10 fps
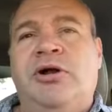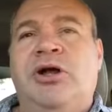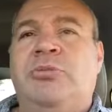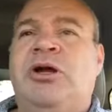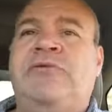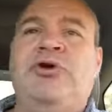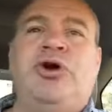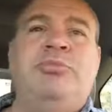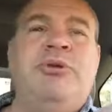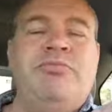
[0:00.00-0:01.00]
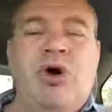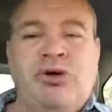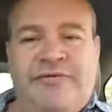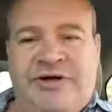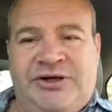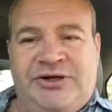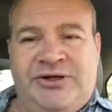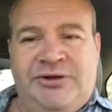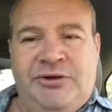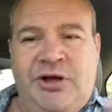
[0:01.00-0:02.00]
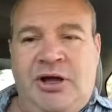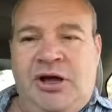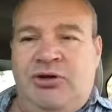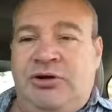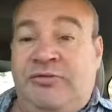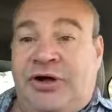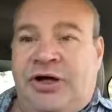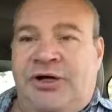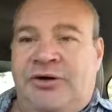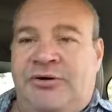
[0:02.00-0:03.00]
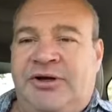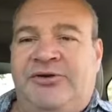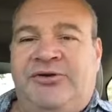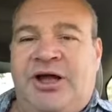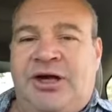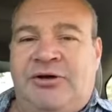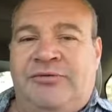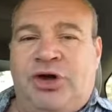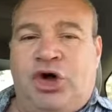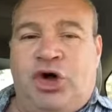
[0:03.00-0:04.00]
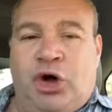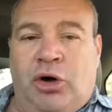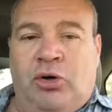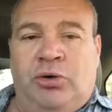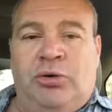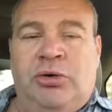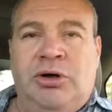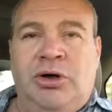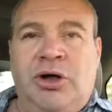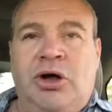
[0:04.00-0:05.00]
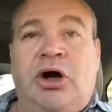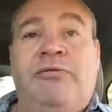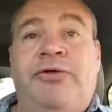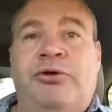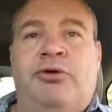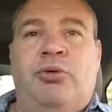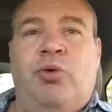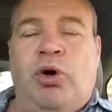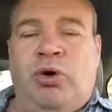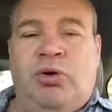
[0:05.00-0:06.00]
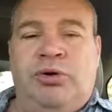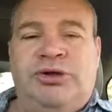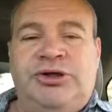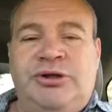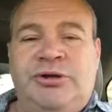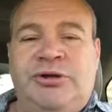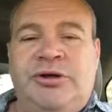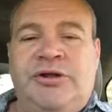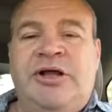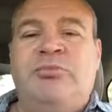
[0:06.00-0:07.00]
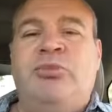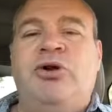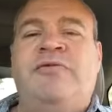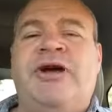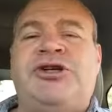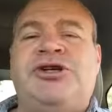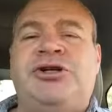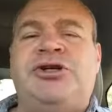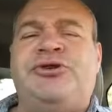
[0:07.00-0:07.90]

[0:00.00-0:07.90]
But if you can be motivated, and you have a clear understanding of the goal, of the reward, that motivation just